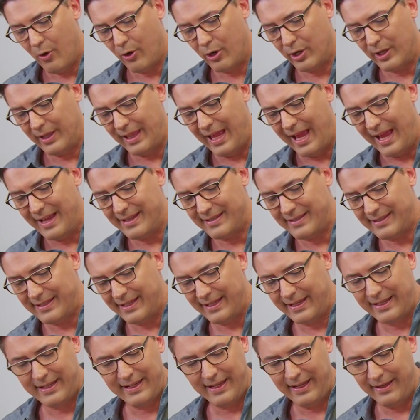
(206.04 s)
or
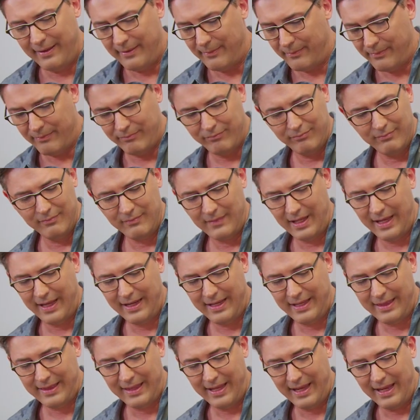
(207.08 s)
elastic
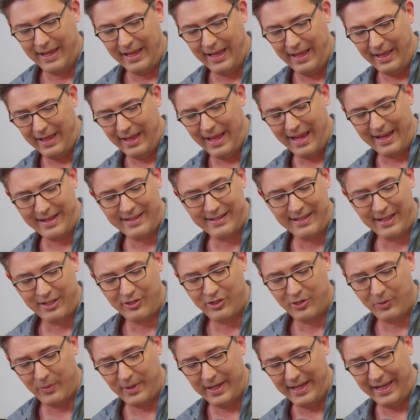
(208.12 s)
anything,
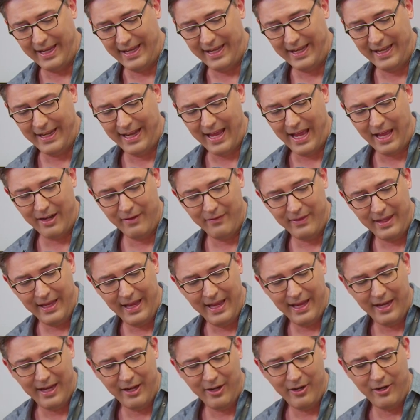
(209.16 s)
accessory in and out of the
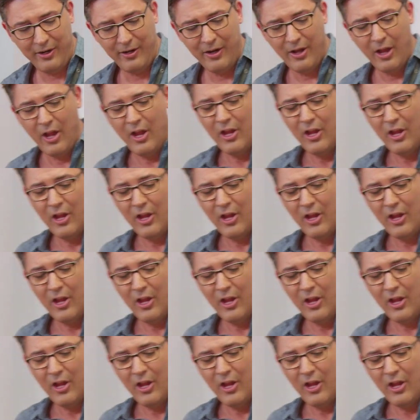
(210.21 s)
hair.